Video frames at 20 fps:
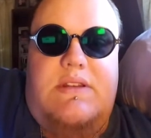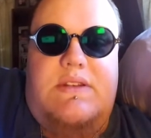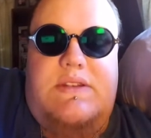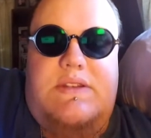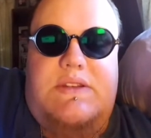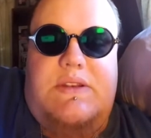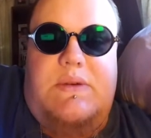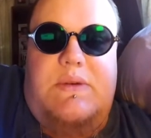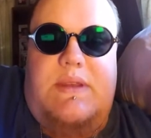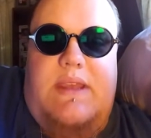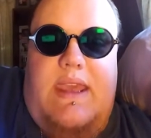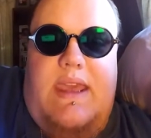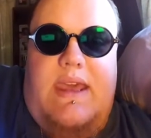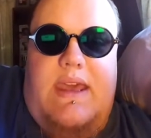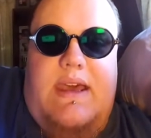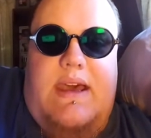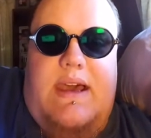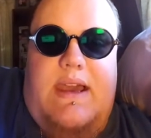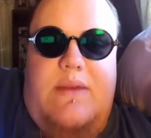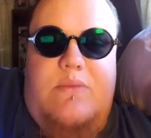So,
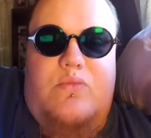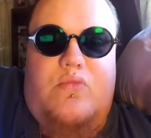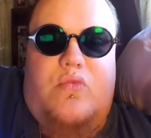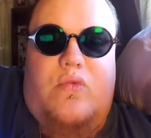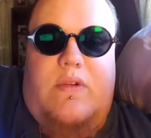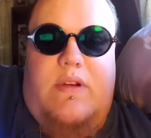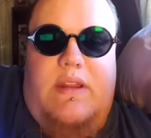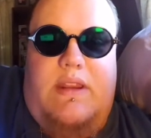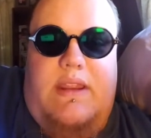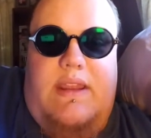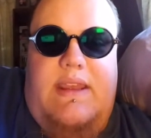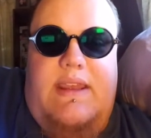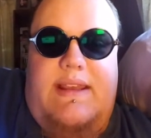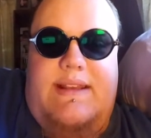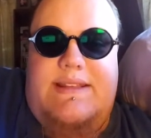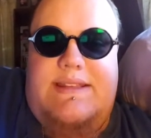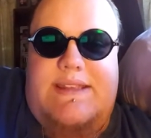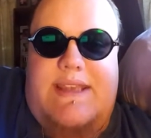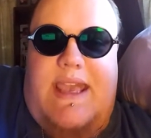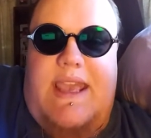yeah, I'm really
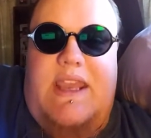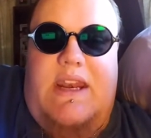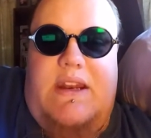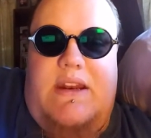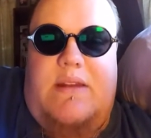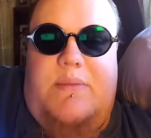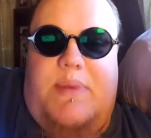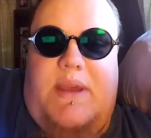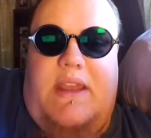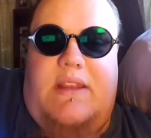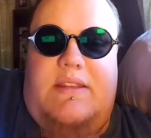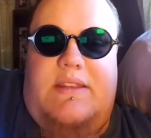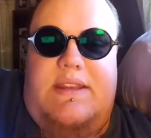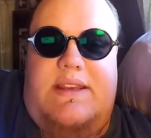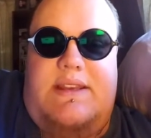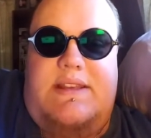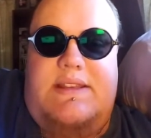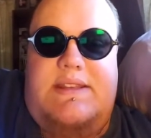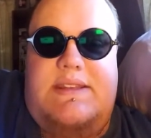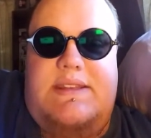excited about
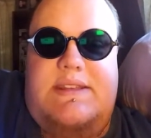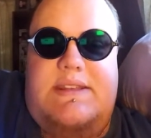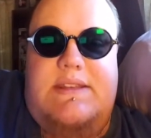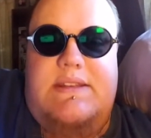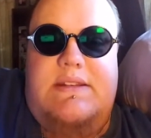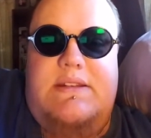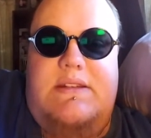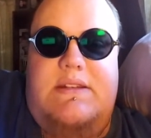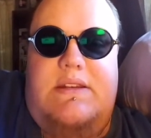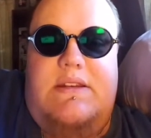this.